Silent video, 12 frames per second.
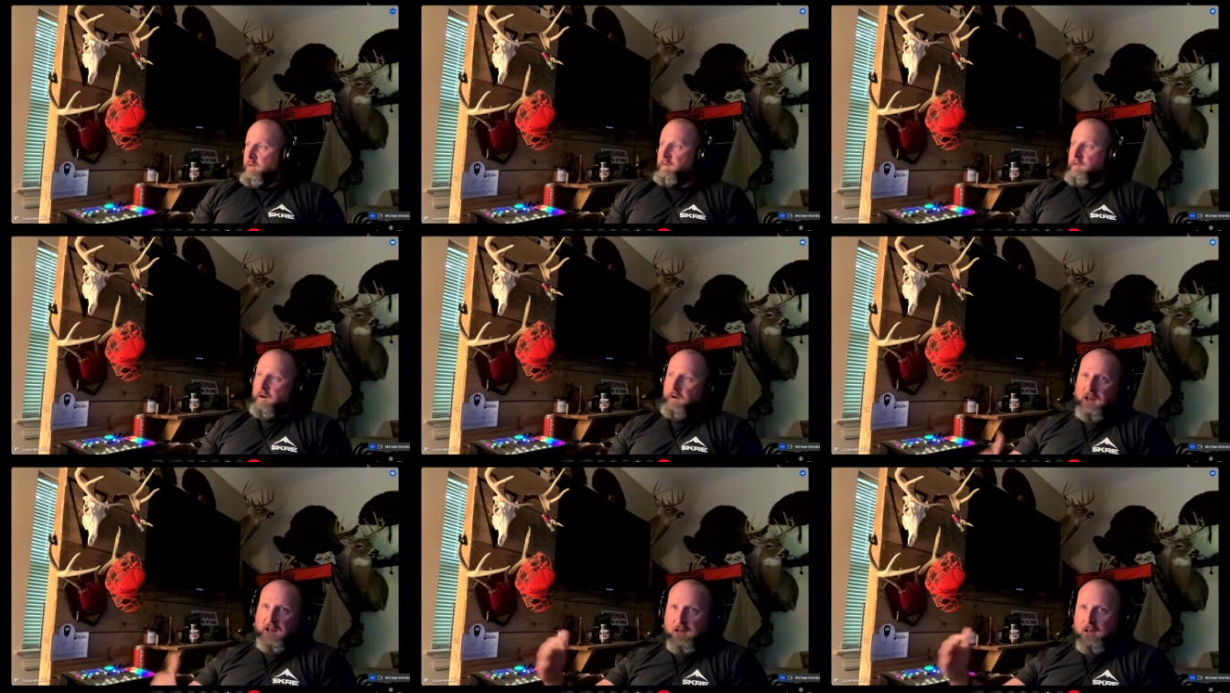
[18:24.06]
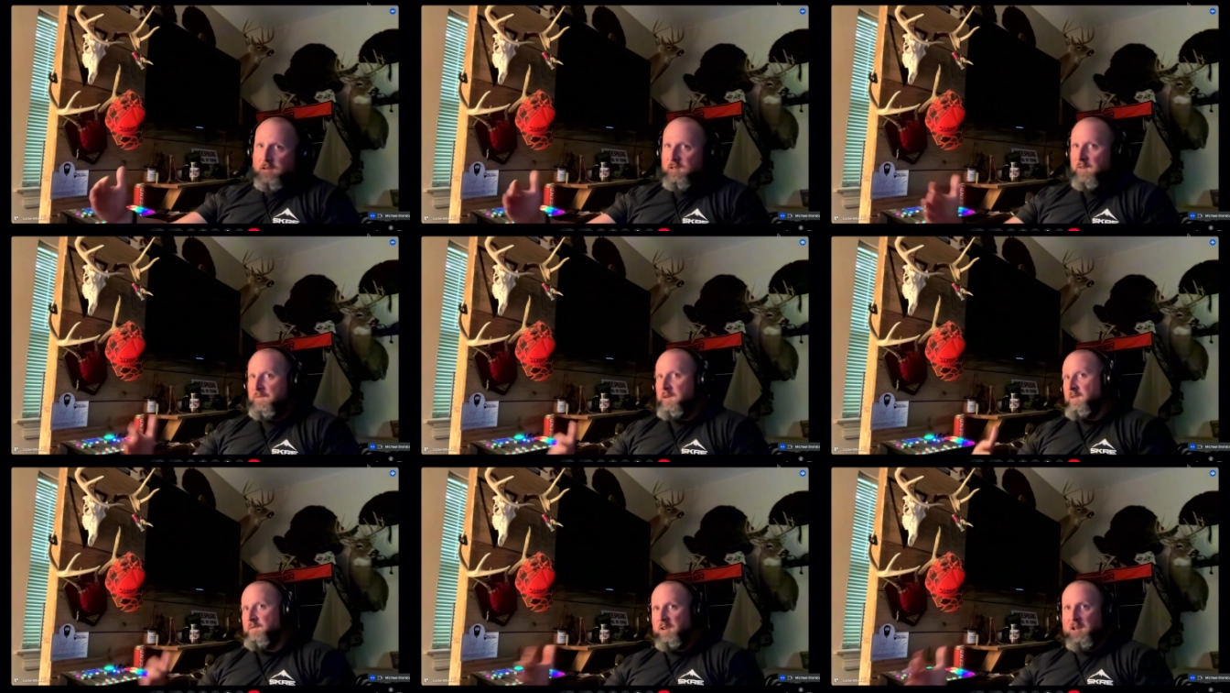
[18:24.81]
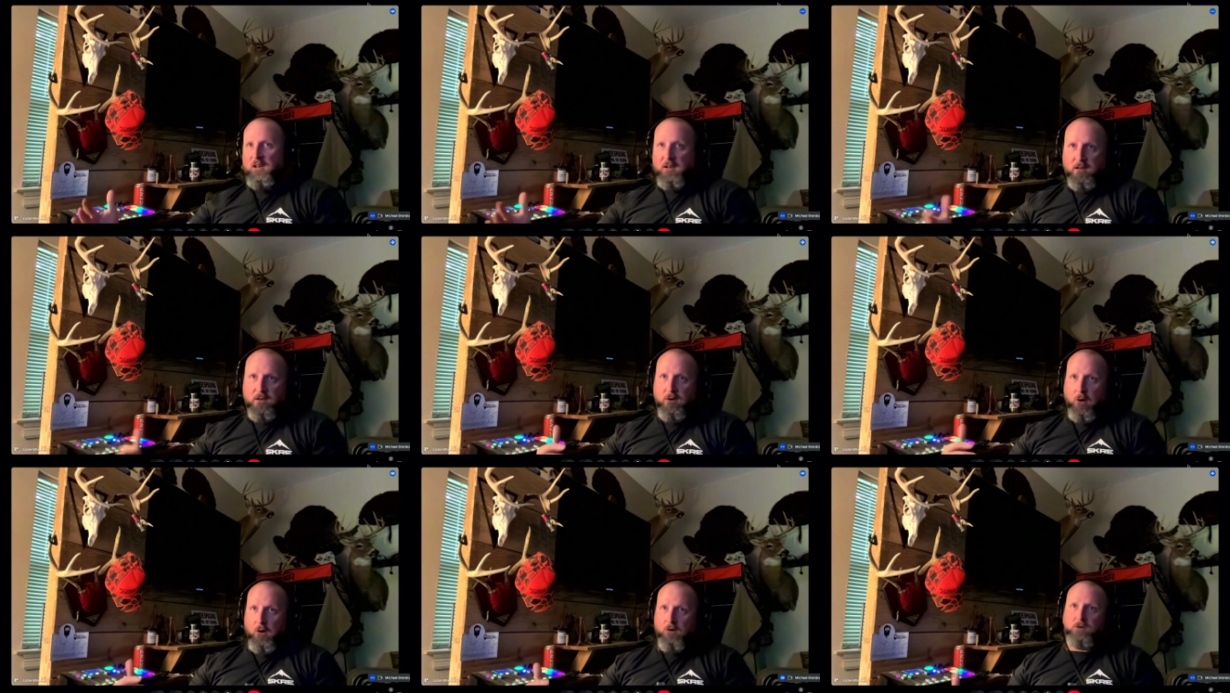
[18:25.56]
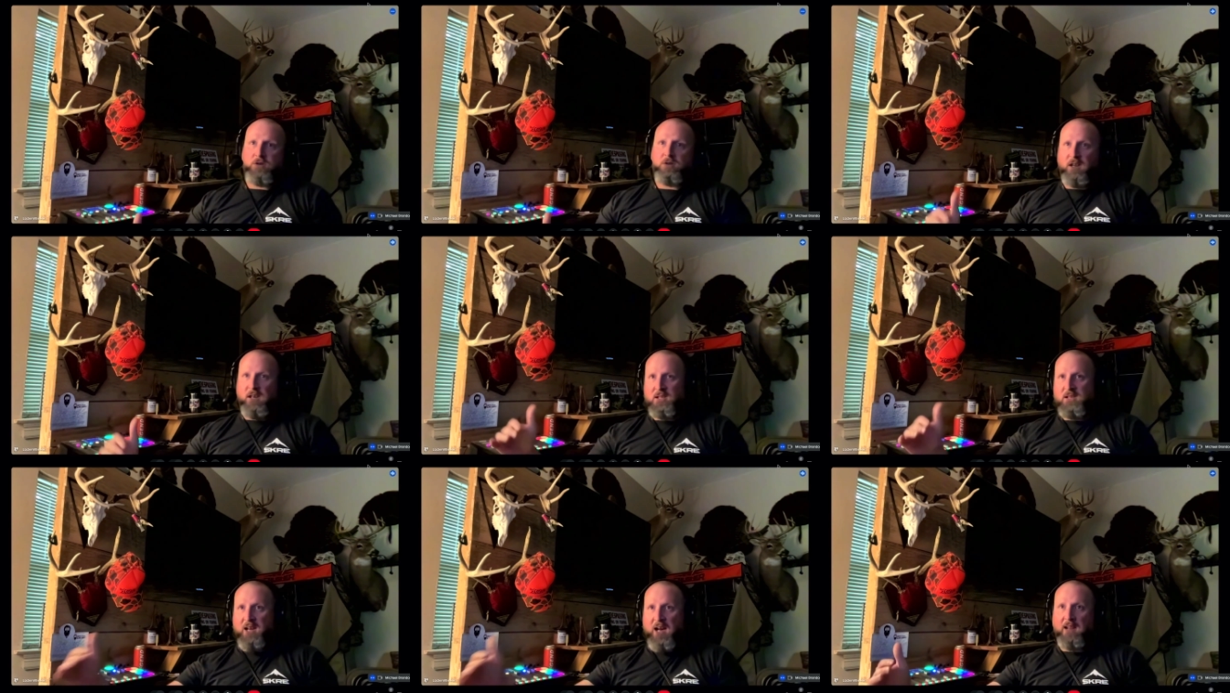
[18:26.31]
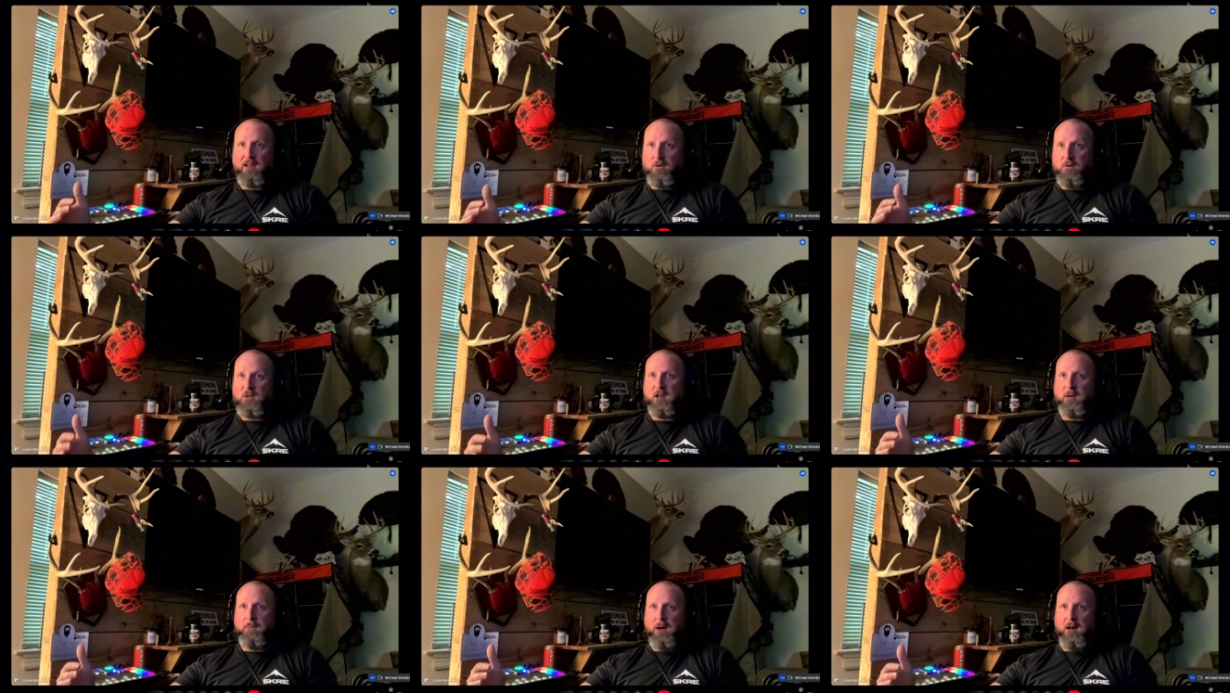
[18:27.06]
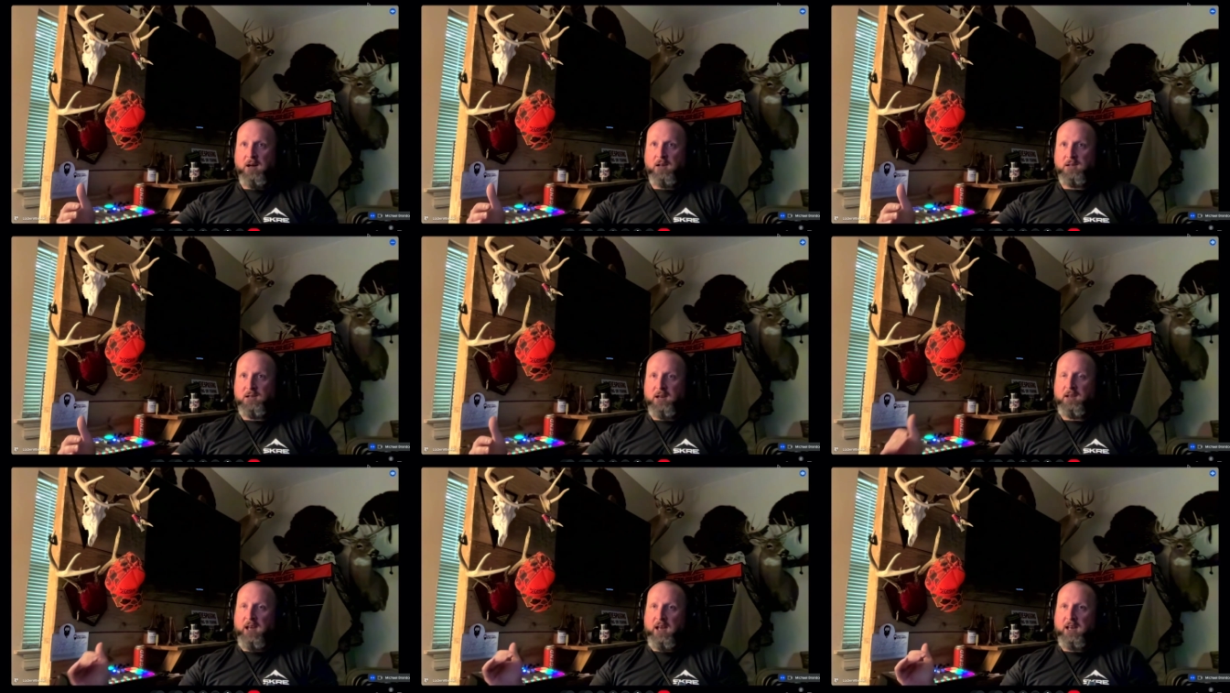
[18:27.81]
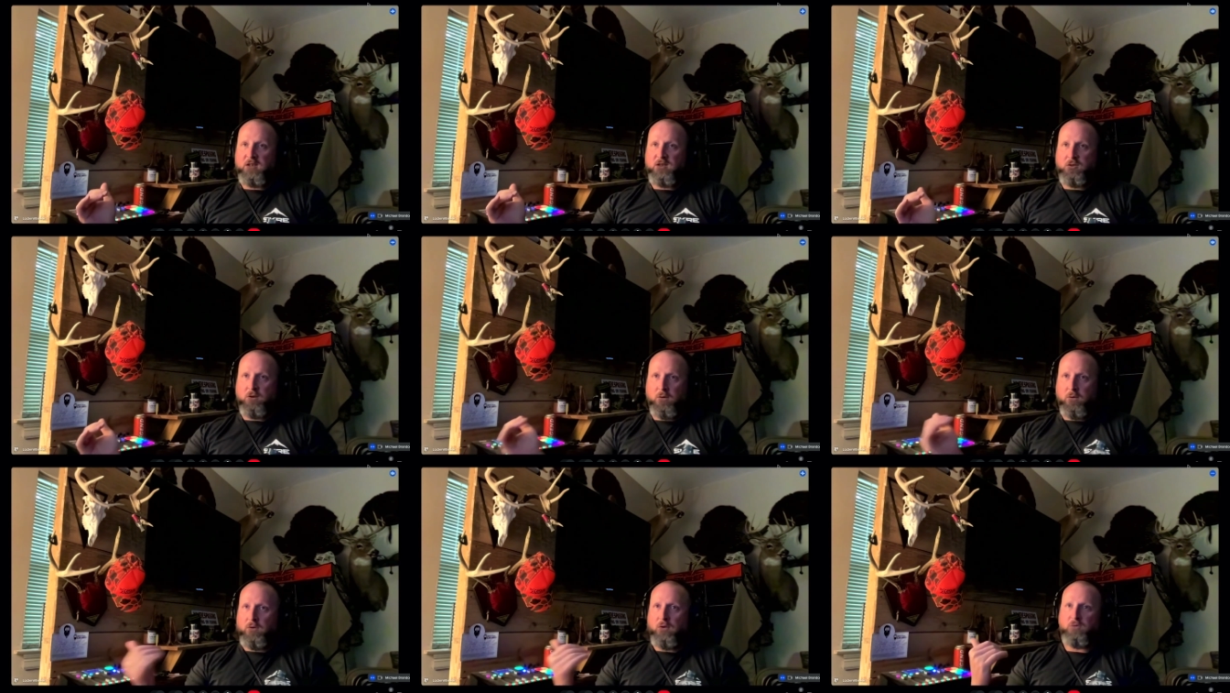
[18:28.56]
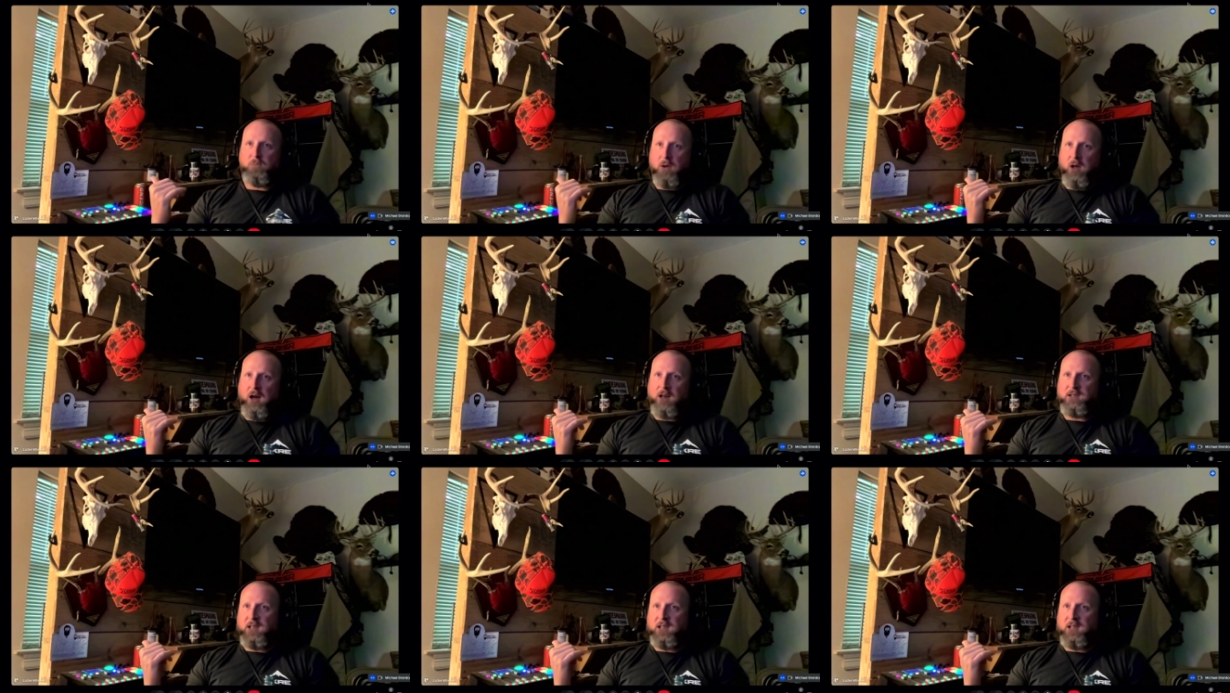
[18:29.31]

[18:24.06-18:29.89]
30 to 50 yards inside those thick pines, and they can circle those plots.